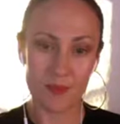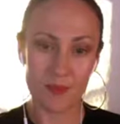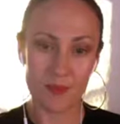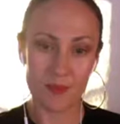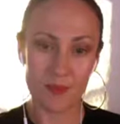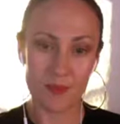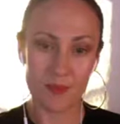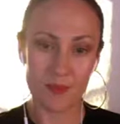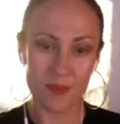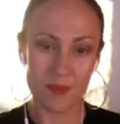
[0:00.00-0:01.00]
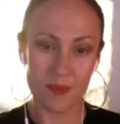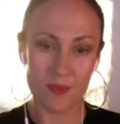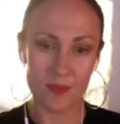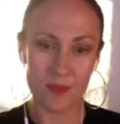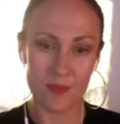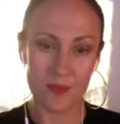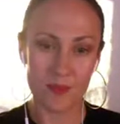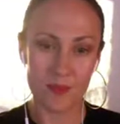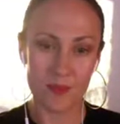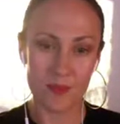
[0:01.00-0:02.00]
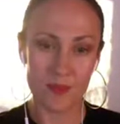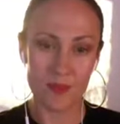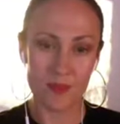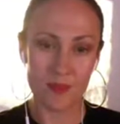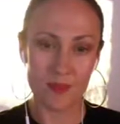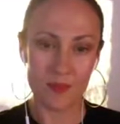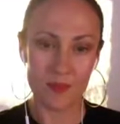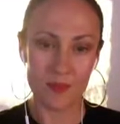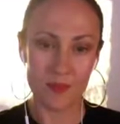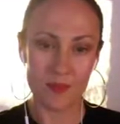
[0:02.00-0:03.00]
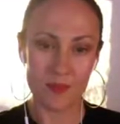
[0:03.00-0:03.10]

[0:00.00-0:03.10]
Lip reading: The person shown says nothing.